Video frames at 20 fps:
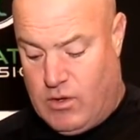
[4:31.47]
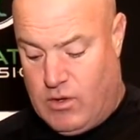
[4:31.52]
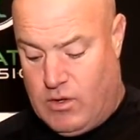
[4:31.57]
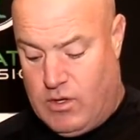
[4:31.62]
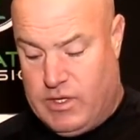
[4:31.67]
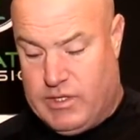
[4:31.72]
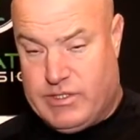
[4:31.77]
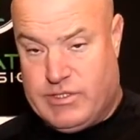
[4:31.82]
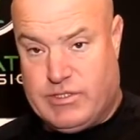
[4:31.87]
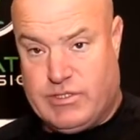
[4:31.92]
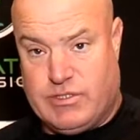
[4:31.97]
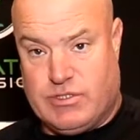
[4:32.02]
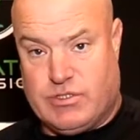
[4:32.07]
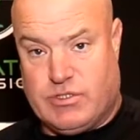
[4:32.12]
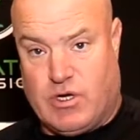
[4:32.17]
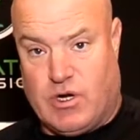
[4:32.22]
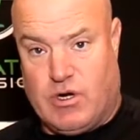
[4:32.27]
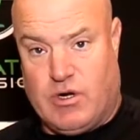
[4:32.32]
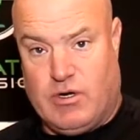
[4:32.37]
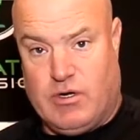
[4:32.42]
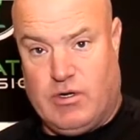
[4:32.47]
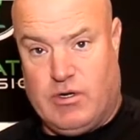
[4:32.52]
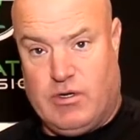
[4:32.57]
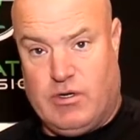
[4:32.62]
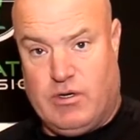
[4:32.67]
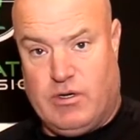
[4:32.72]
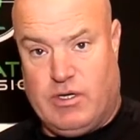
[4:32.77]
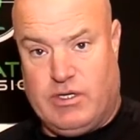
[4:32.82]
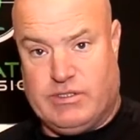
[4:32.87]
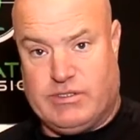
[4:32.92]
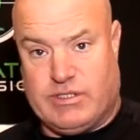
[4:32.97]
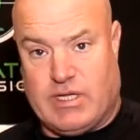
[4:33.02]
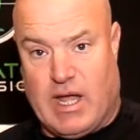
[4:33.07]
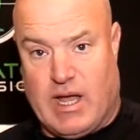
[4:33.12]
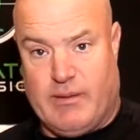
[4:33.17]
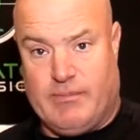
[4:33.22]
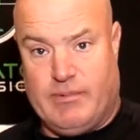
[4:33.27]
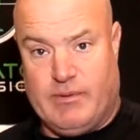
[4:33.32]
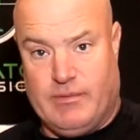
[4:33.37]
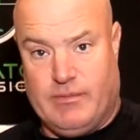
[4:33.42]
It's start and
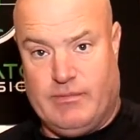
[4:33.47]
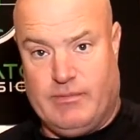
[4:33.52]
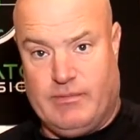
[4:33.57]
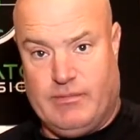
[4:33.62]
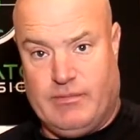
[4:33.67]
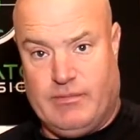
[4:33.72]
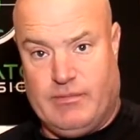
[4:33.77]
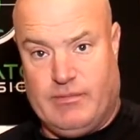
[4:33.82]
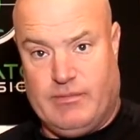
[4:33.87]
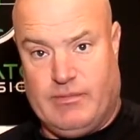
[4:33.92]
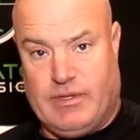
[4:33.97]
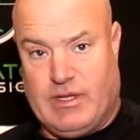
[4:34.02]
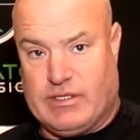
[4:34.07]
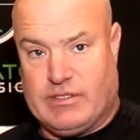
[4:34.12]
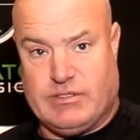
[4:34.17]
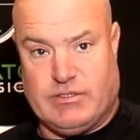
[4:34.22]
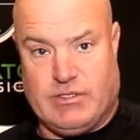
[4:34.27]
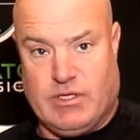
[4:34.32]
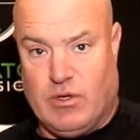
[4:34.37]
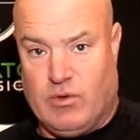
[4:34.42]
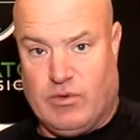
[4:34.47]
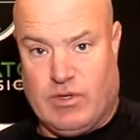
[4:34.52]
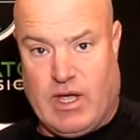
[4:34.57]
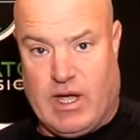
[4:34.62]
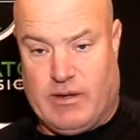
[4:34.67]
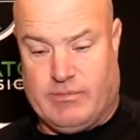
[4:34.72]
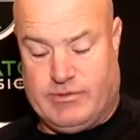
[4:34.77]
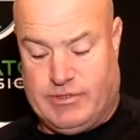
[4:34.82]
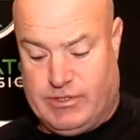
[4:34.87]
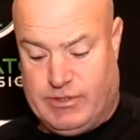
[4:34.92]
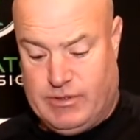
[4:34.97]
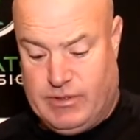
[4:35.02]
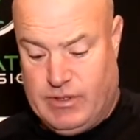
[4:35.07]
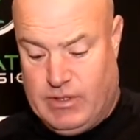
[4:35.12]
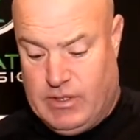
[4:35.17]
stop. That's the only option.